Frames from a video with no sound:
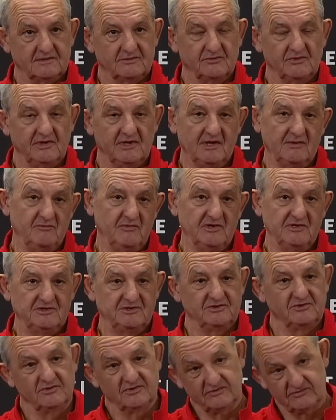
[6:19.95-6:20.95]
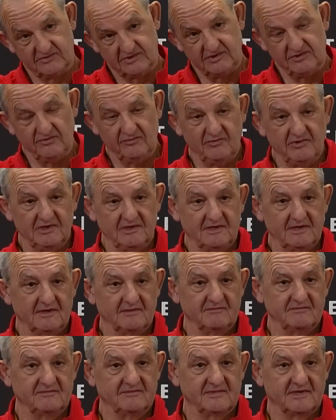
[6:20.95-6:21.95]
when they beat you and when you beat
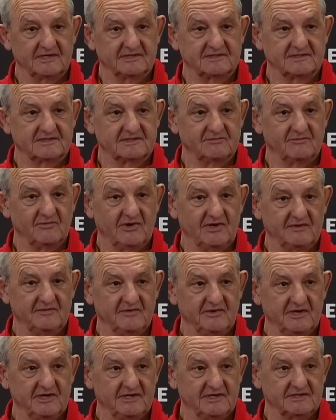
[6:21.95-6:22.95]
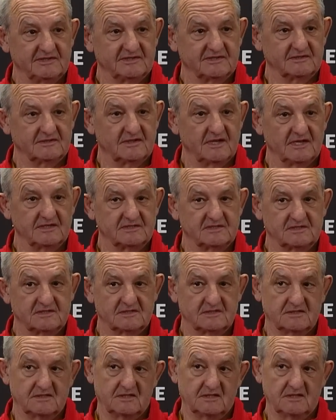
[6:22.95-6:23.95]
them. That's the bottom line.
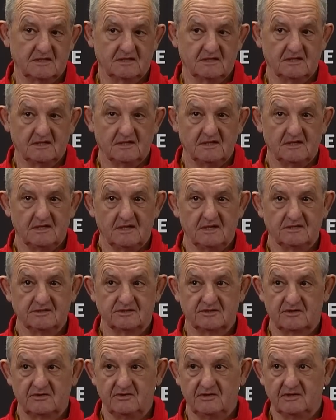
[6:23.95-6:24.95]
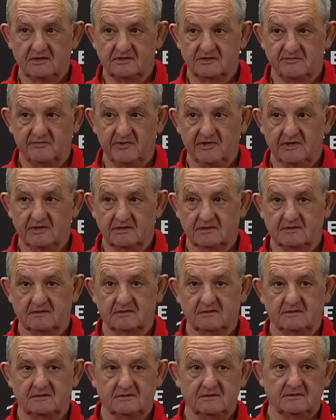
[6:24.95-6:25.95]
That's his career has been.
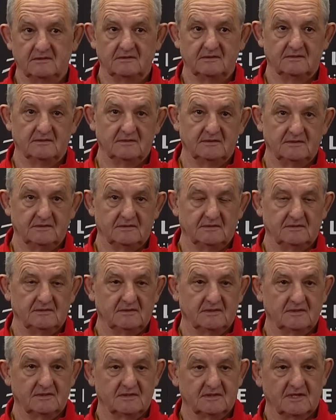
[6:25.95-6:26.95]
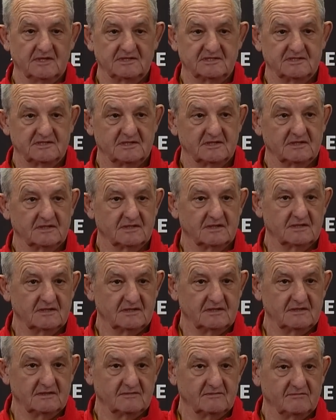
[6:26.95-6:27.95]
That's the
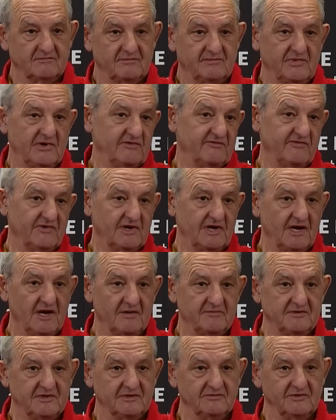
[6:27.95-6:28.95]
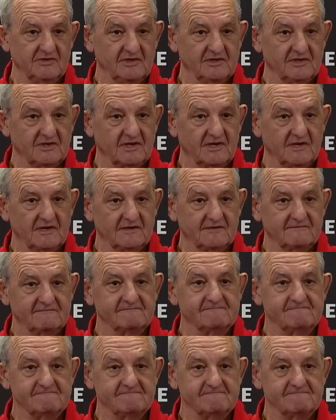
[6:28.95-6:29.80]
perfect captain when you look at it.